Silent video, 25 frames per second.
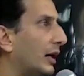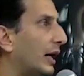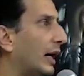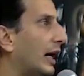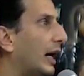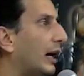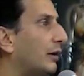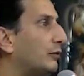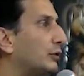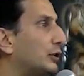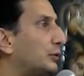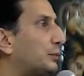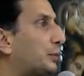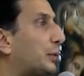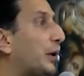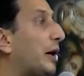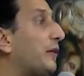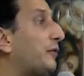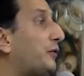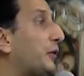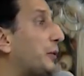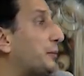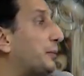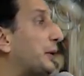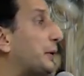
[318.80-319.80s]
I would pray
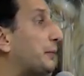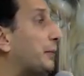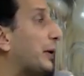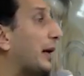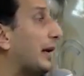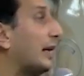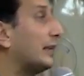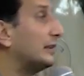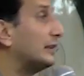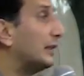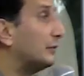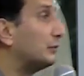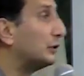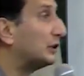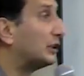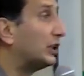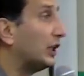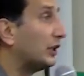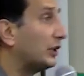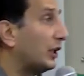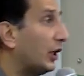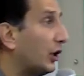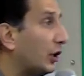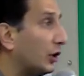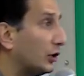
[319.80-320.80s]
for people and they would
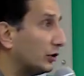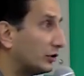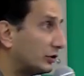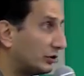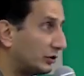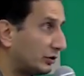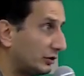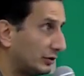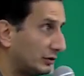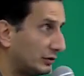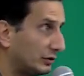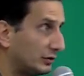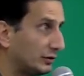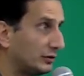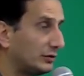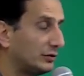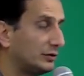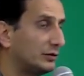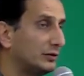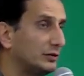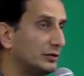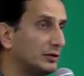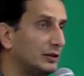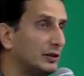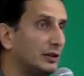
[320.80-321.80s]
get hurt.
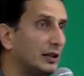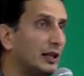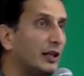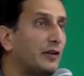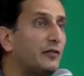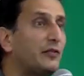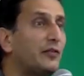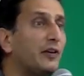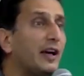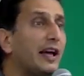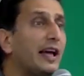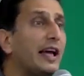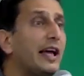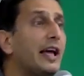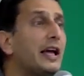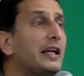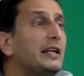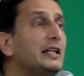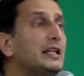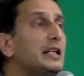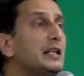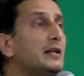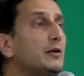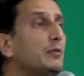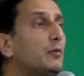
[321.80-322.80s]
If
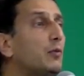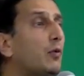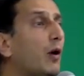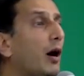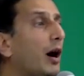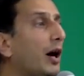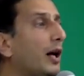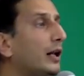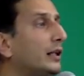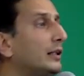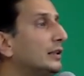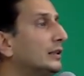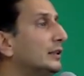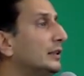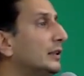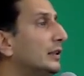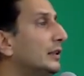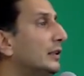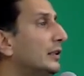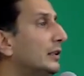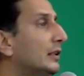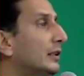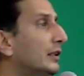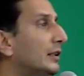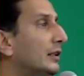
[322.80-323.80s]
anyone
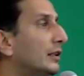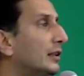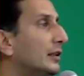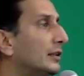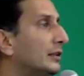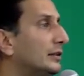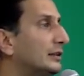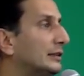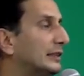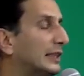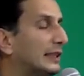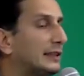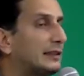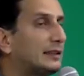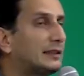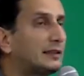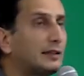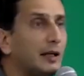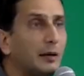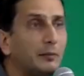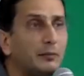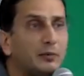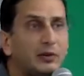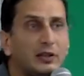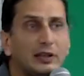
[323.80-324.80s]
did
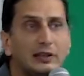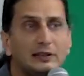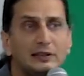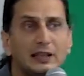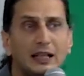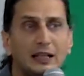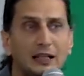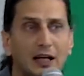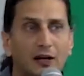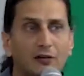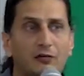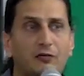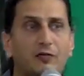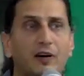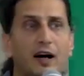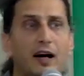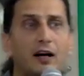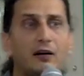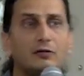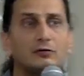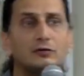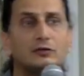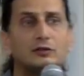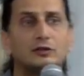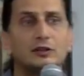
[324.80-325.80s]
something that I
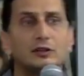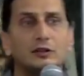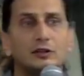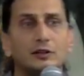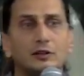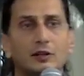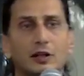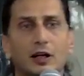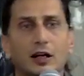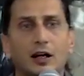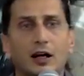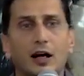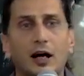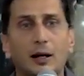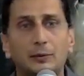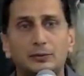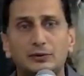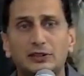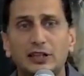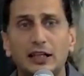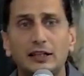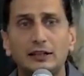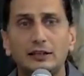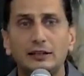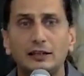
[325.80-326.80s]
found
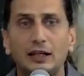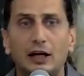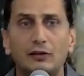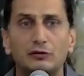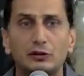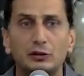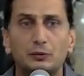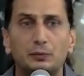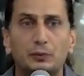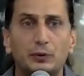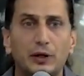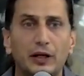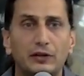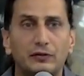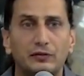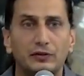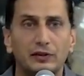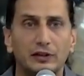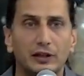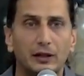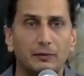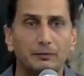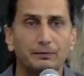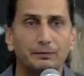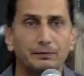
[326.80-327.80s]
upsetting, I would pray for
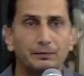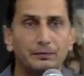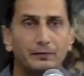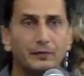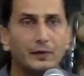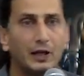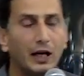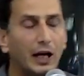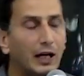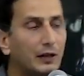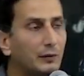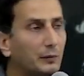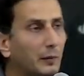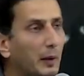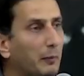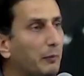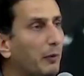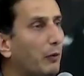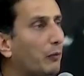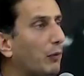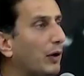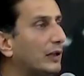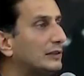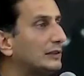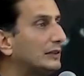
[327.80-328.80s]
them. I remember
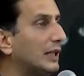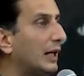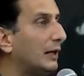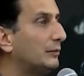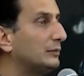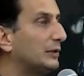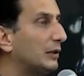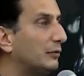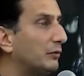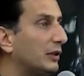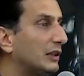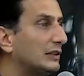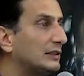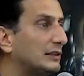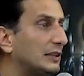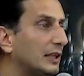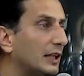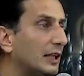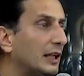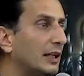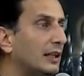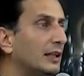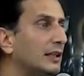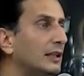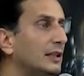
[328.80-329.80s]
one time there was
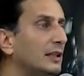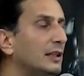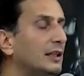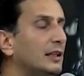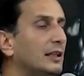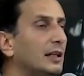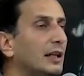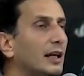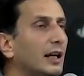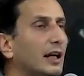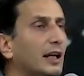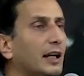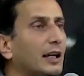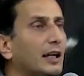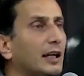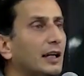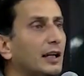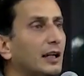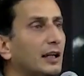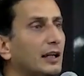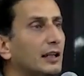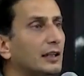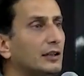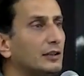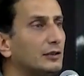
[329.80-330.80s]

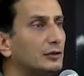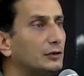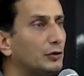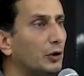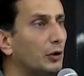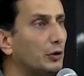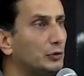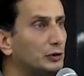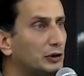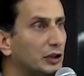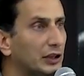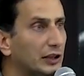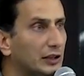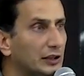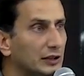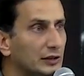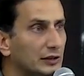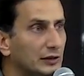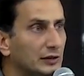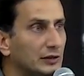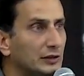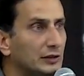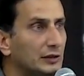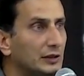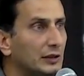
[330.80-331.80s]
a soldier
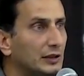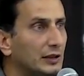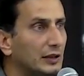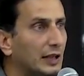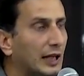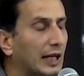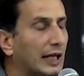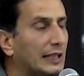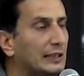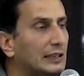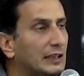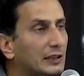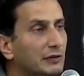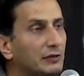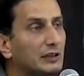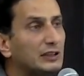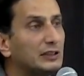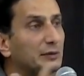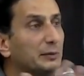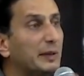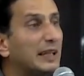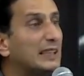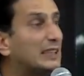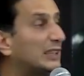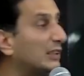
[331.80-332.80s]
and he
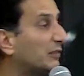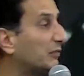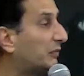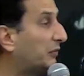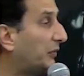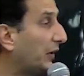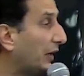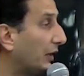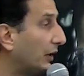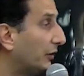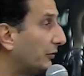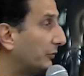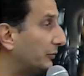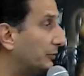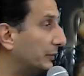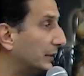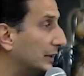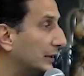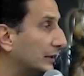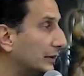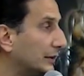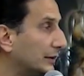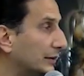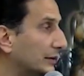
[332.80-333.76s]
was making fun of me.